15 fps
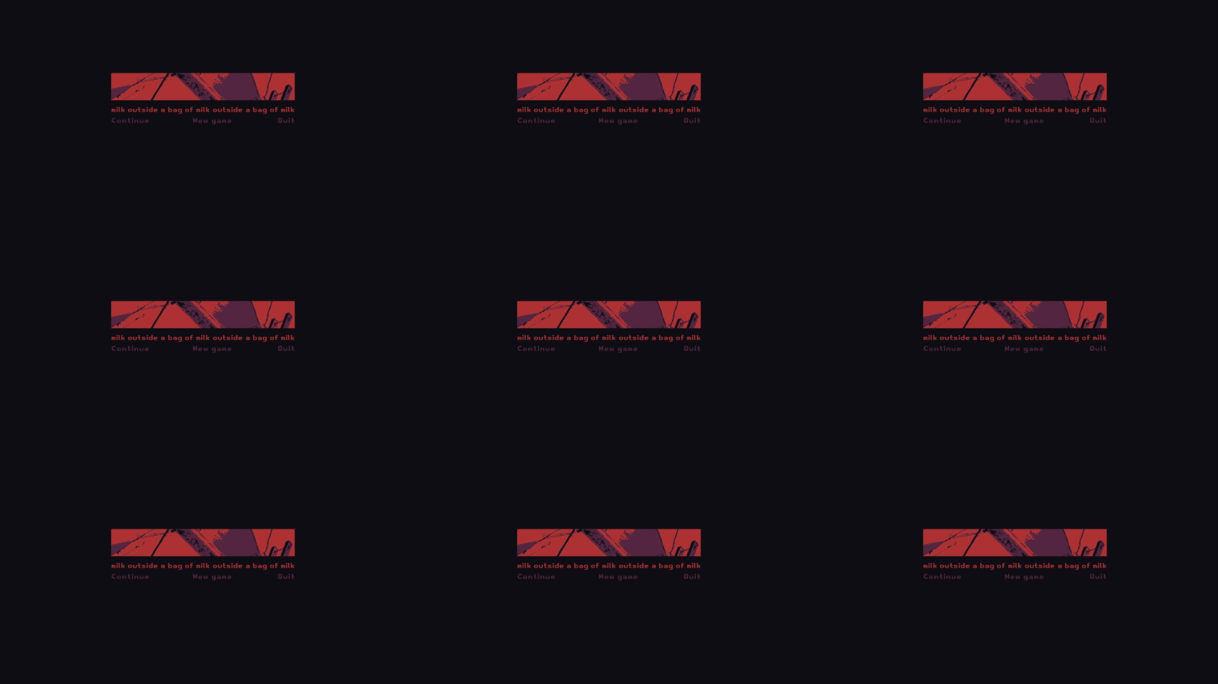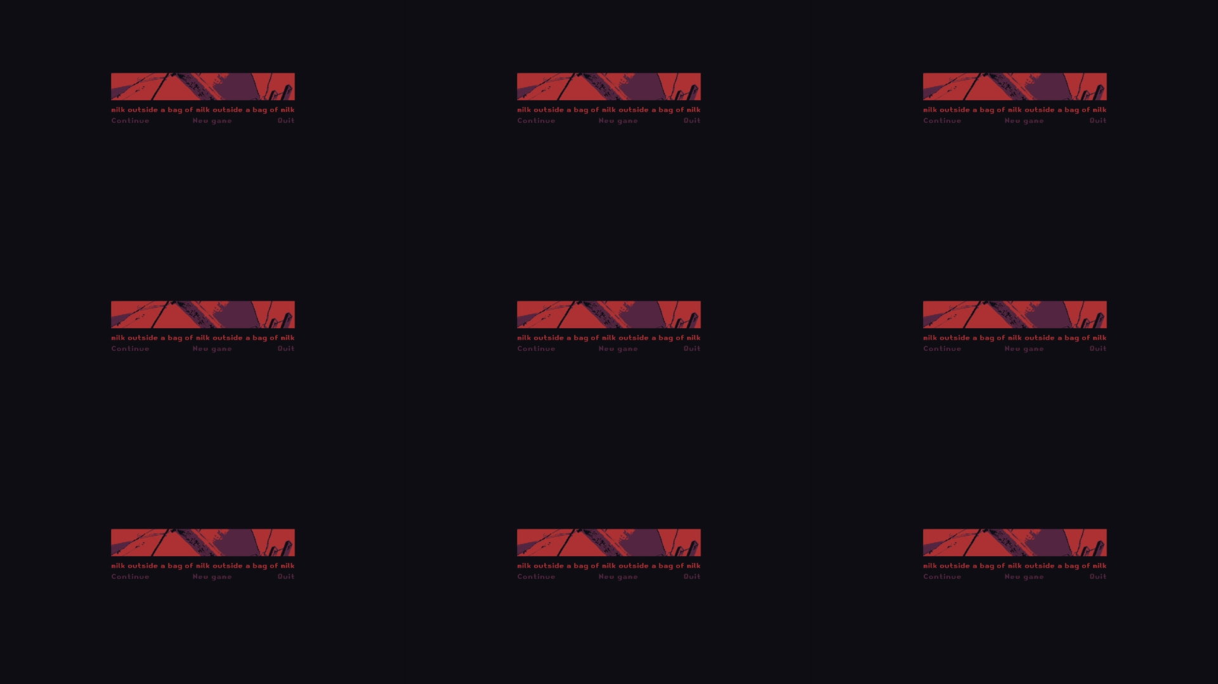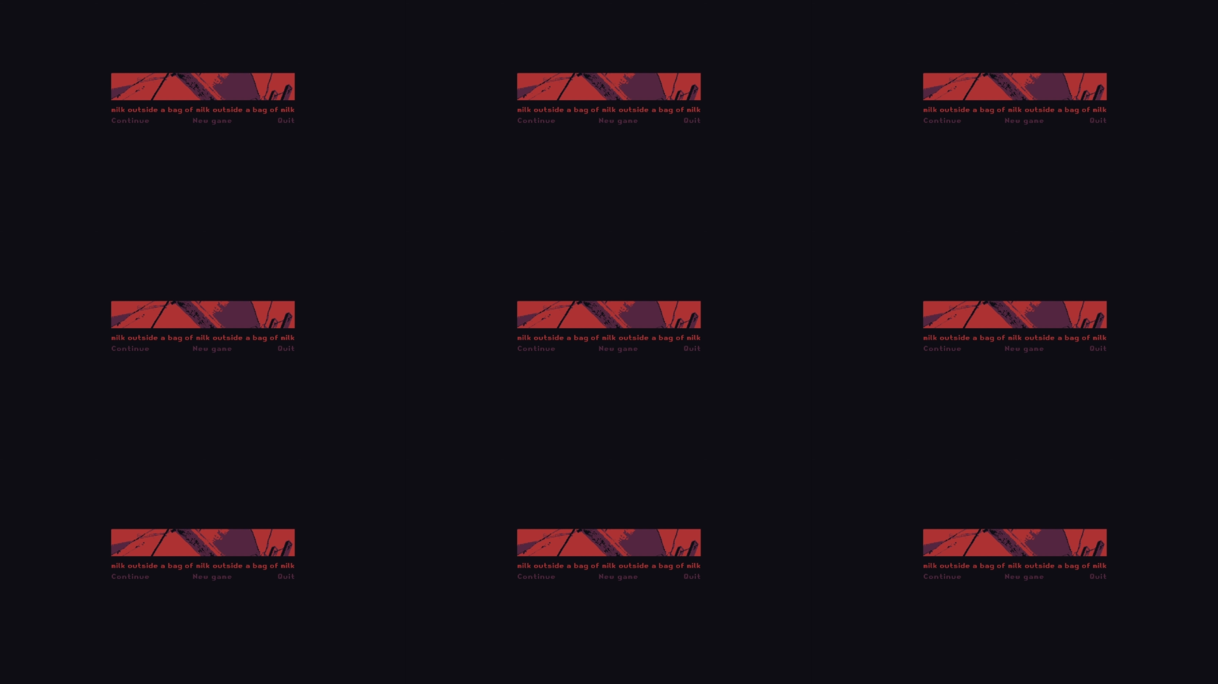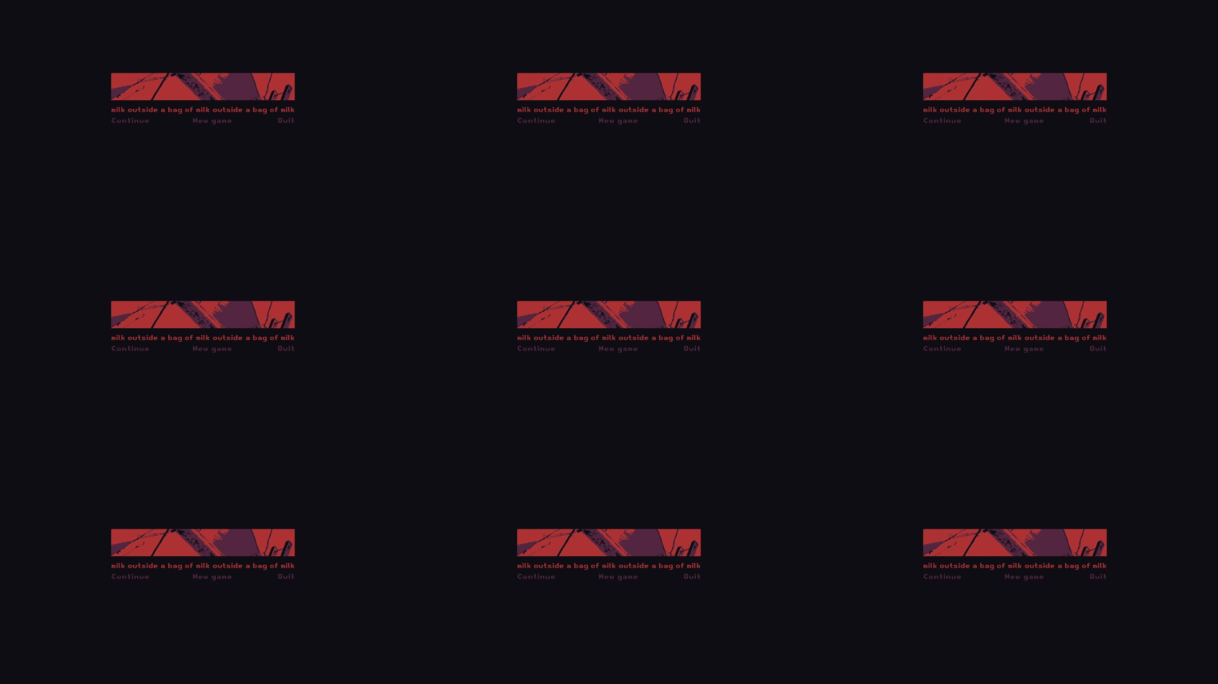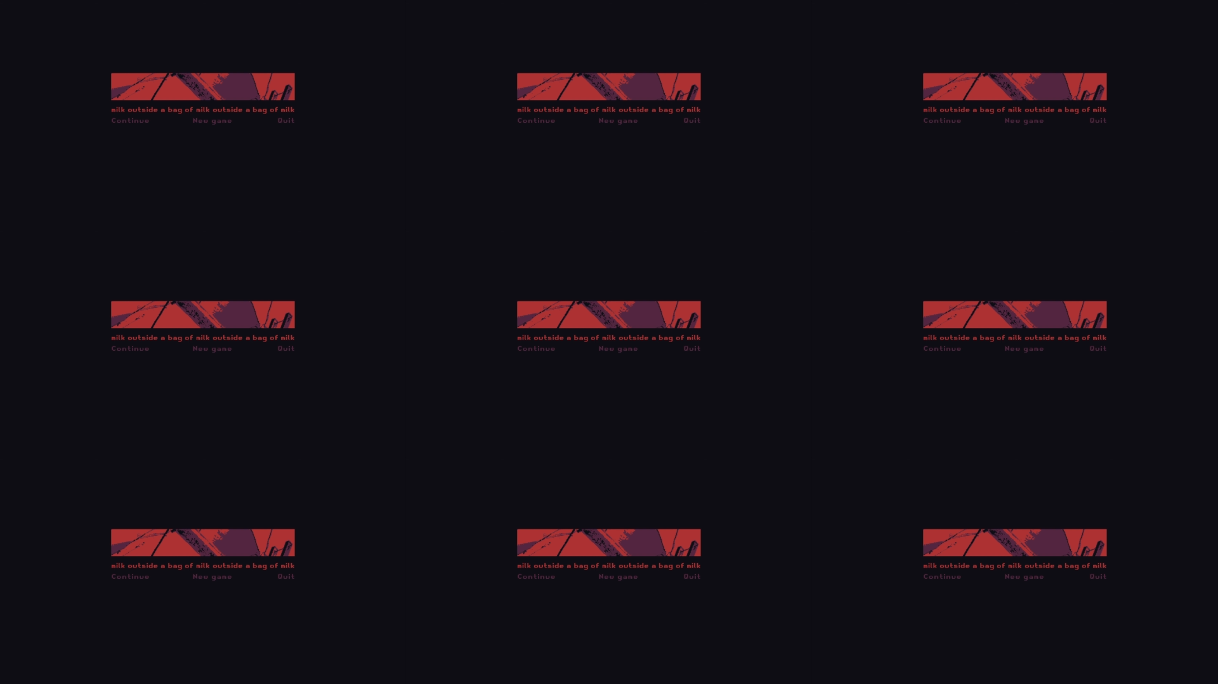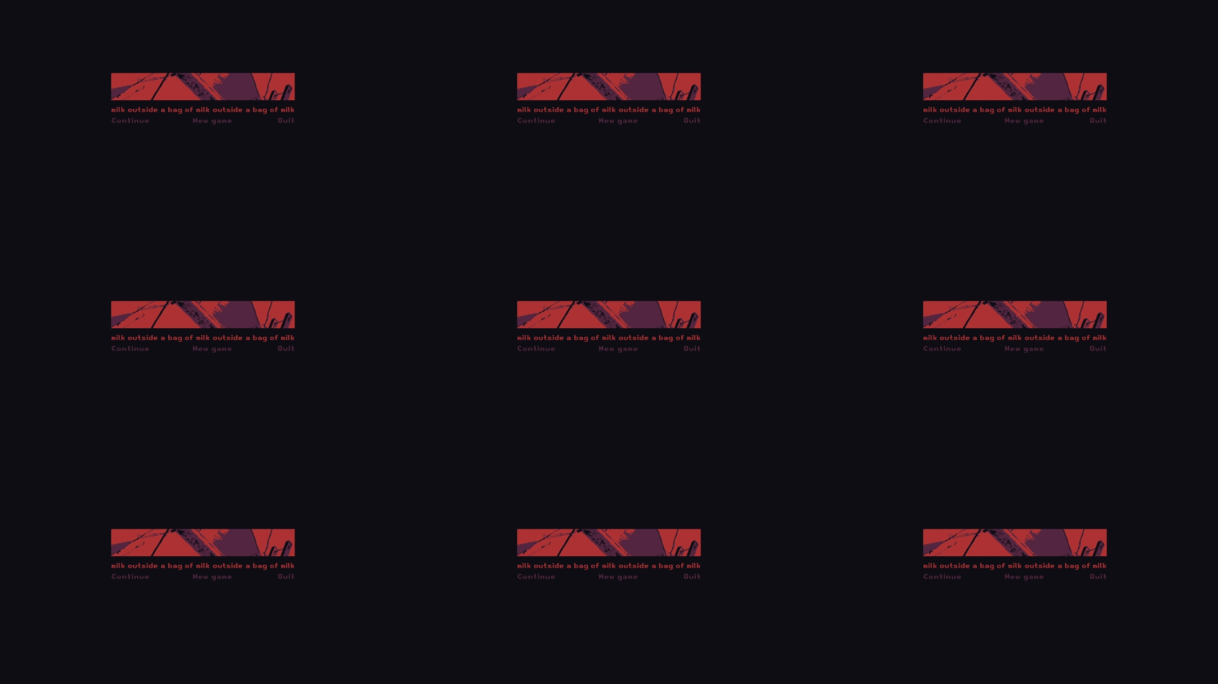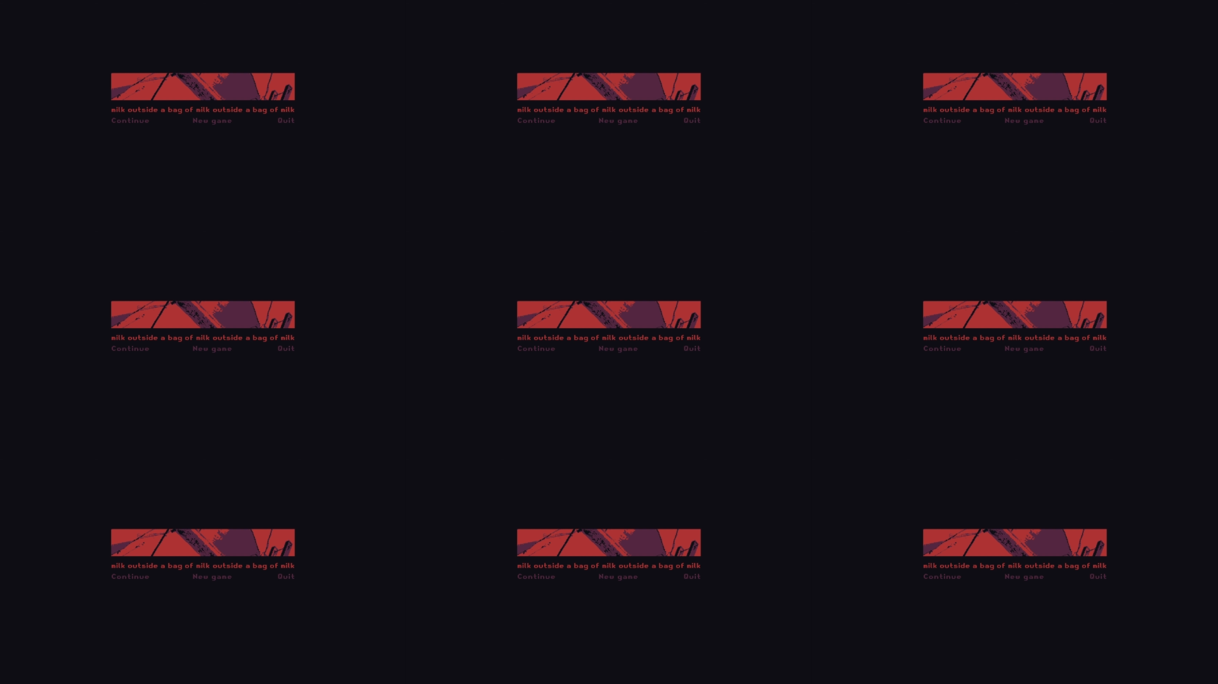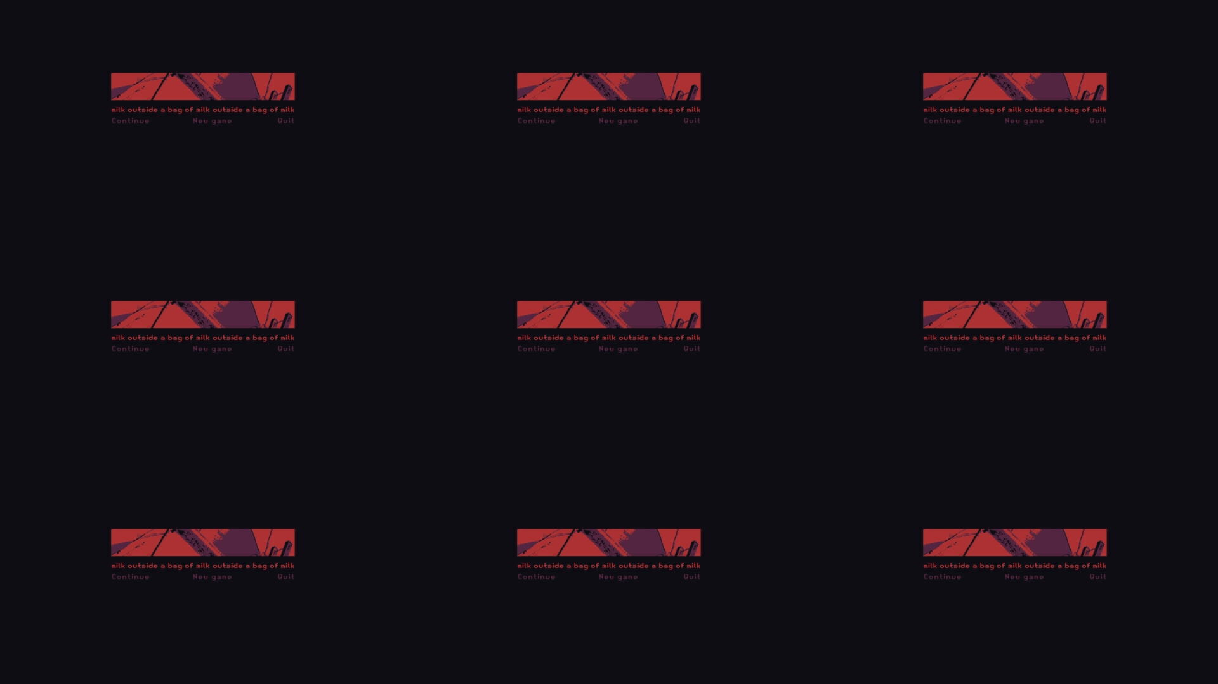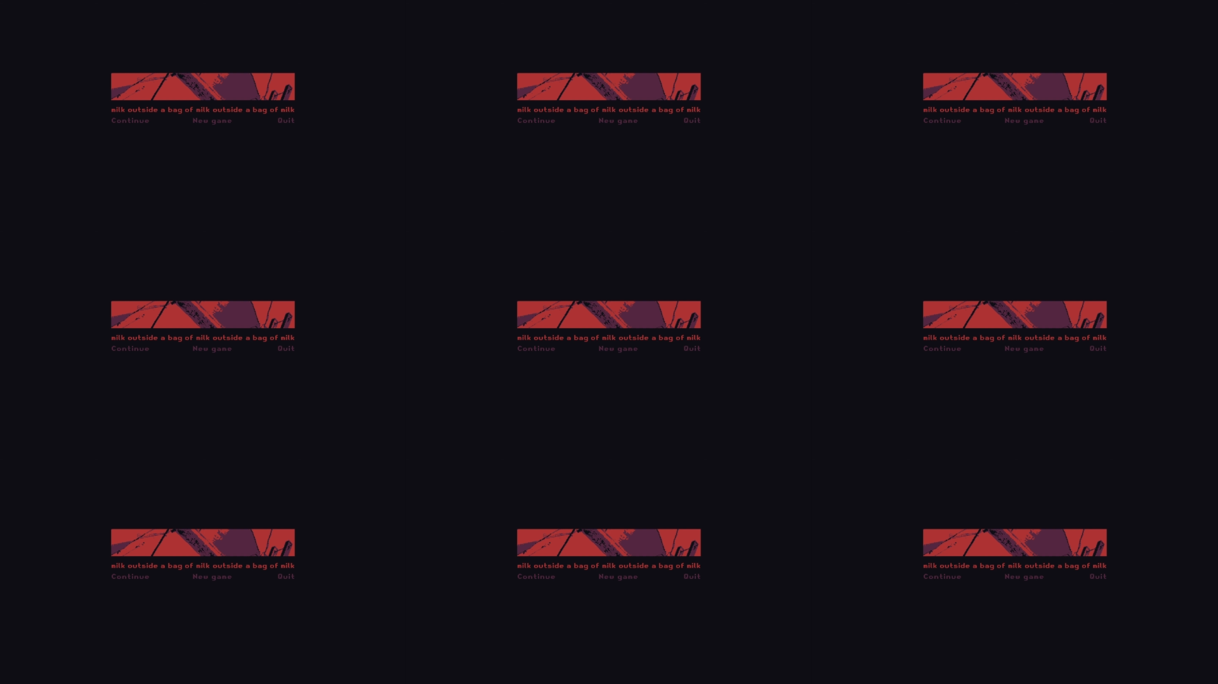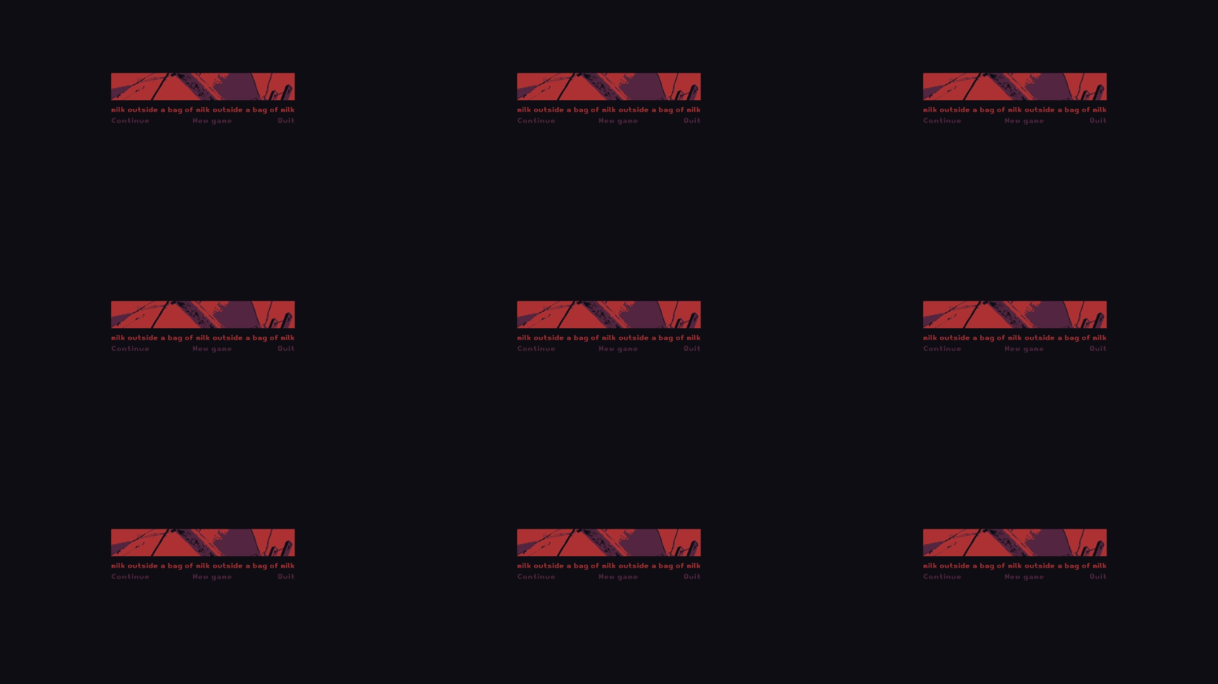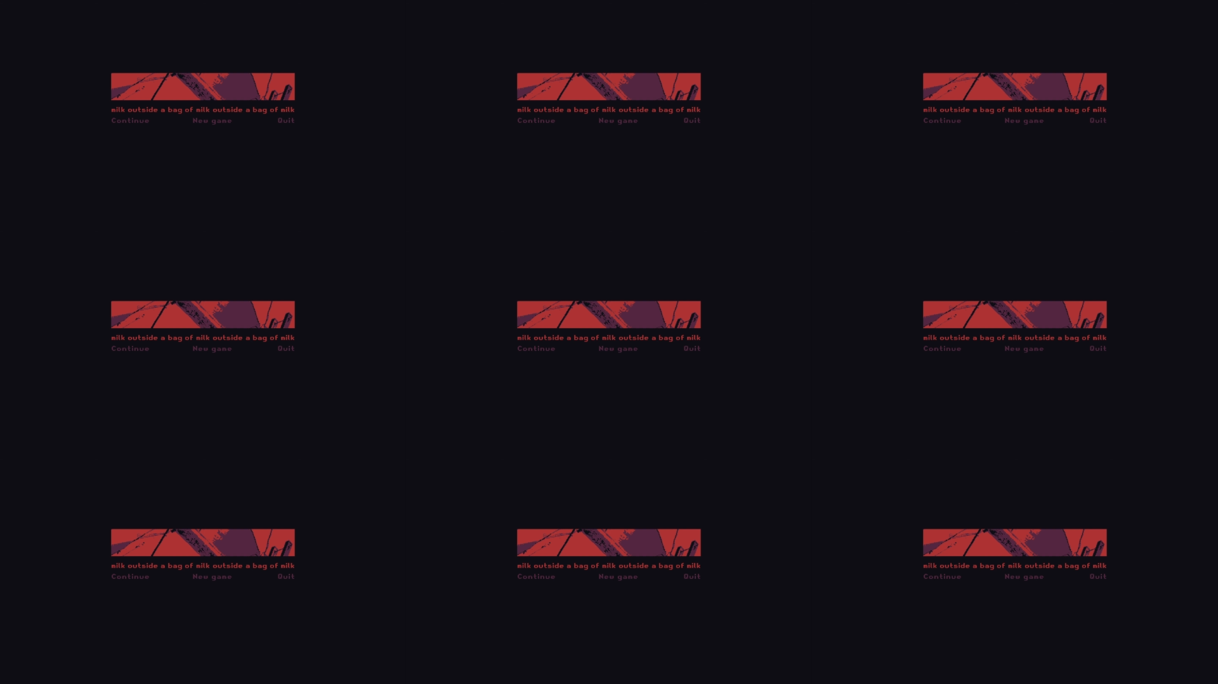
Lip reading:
(no speaker visible)